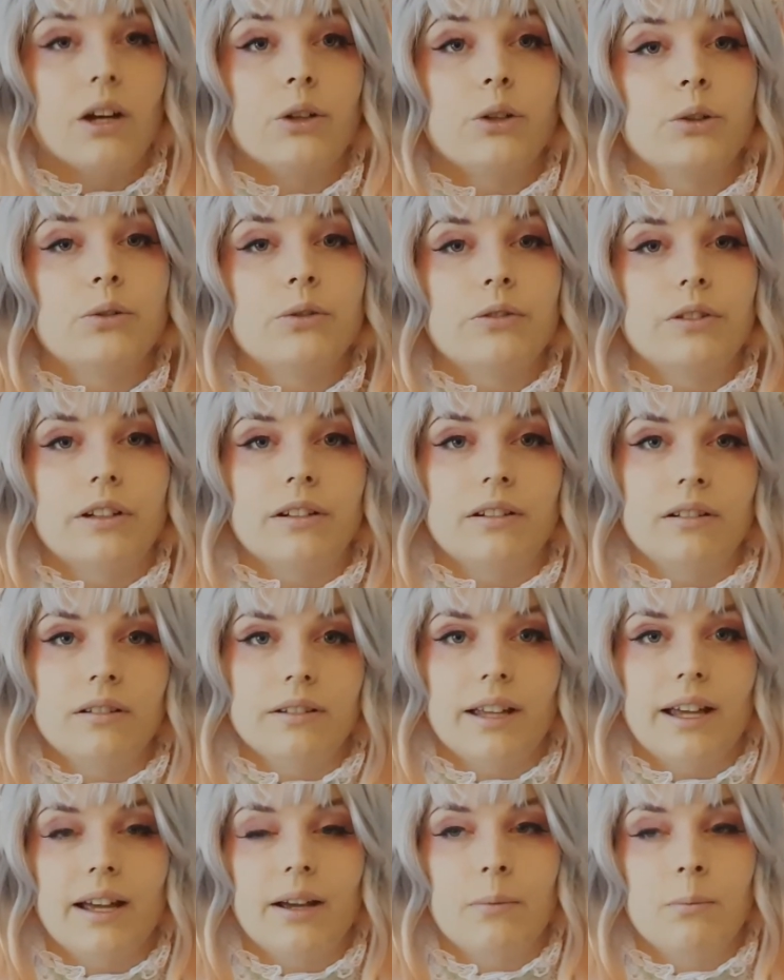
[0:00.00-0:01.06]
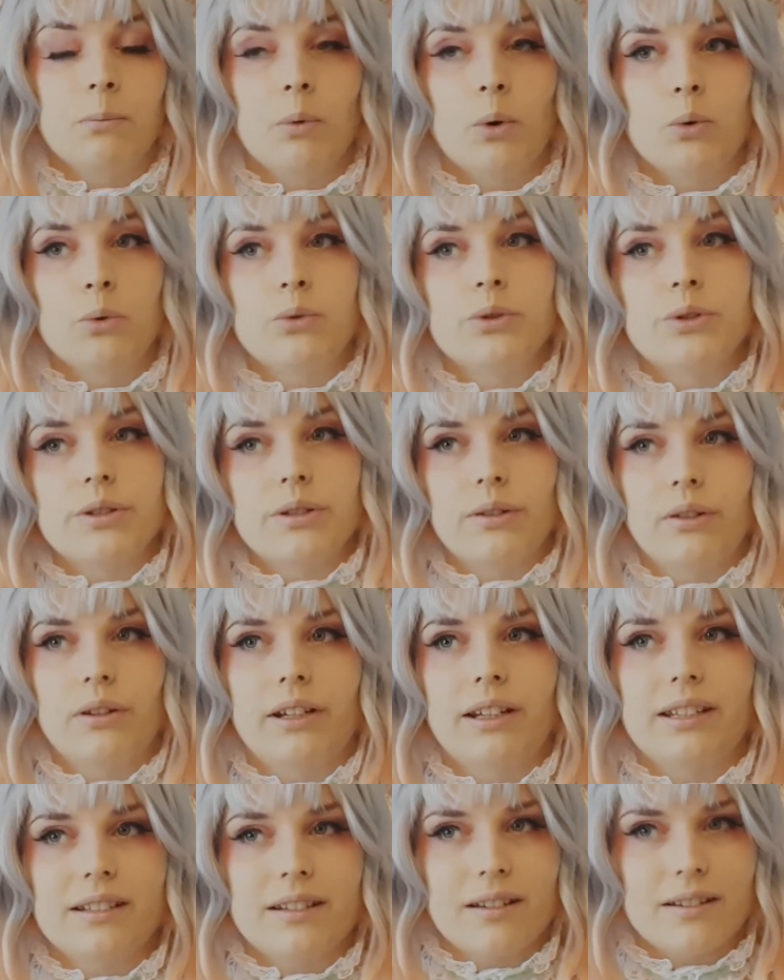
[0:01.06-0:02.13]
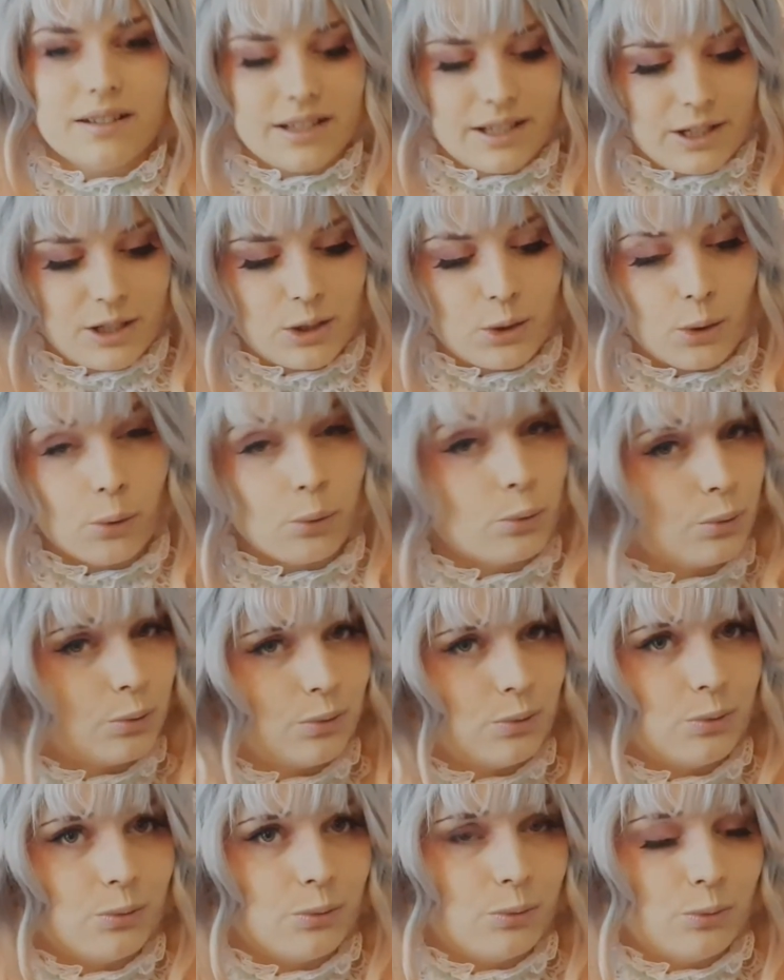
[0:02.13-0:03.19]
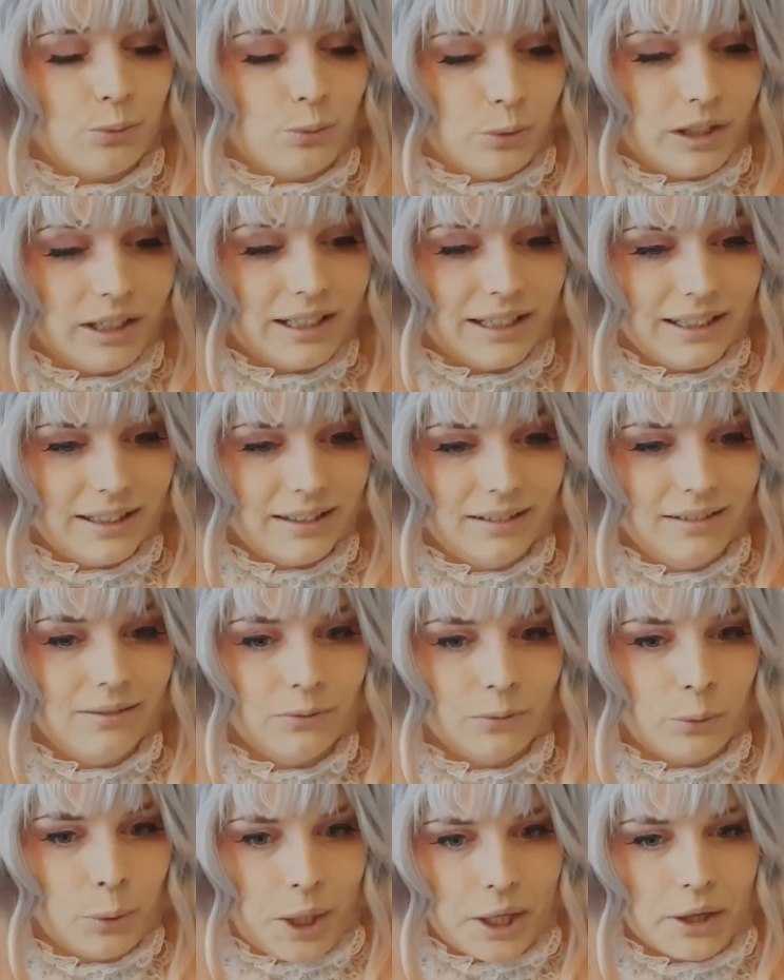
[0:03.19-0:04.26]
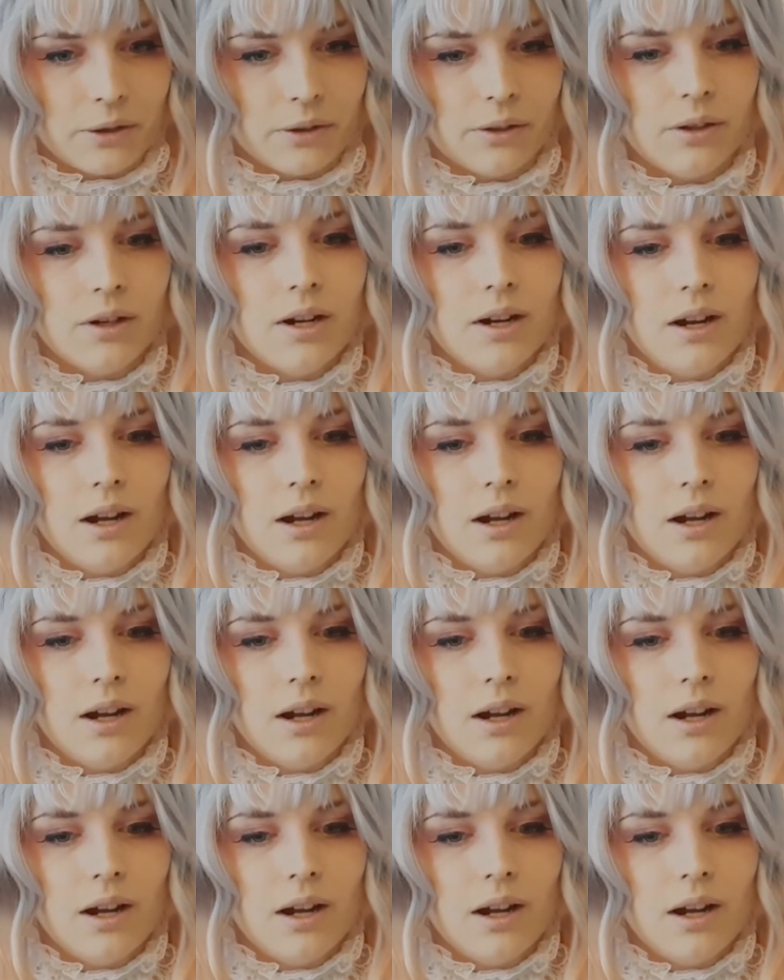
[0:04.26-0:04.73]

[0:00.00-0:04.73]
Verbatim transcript: I do feel that most Lolitas don't really wear